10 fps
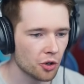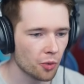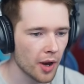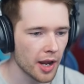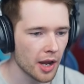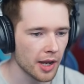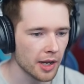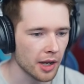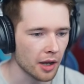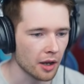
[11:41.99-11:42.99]
a great
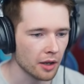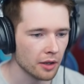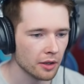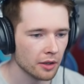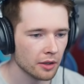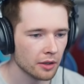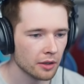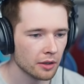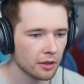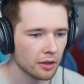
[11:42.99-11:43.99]
idea.
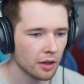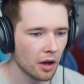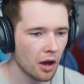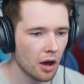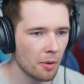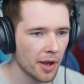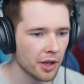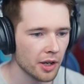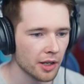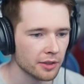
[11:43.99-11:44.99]
Oh, my
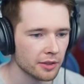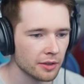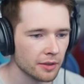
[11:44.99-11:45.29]
goodness.